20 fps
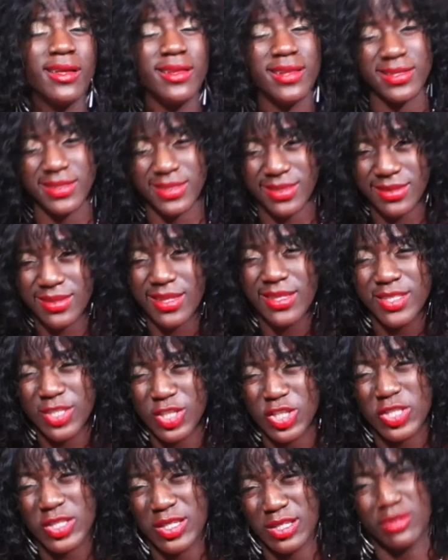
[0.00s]
That's
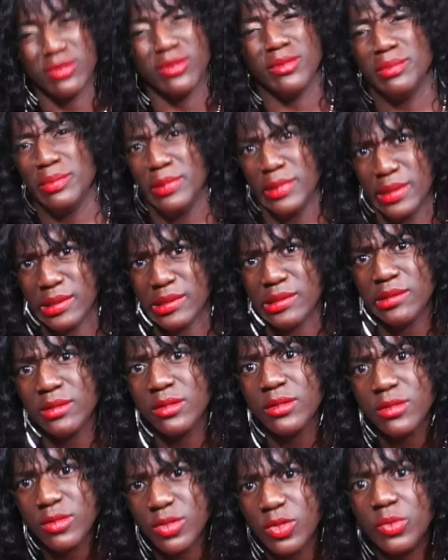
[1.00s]
just a little bit
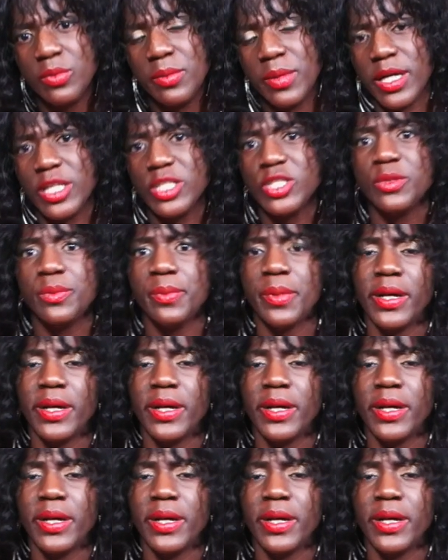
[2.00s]
too much.